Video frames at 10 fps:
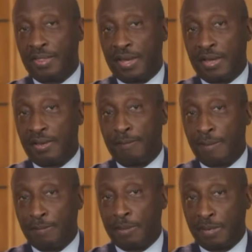than the
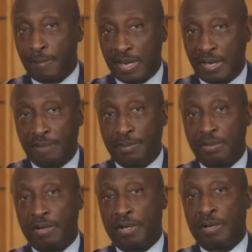people in my
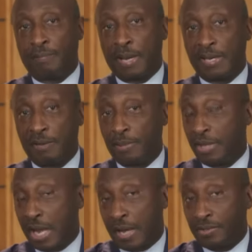neighborhood. My
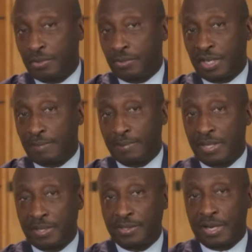neighborhood high school, Thomas
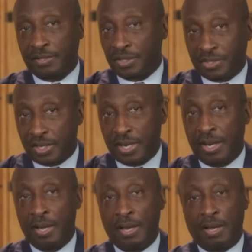Edison, I'll just say,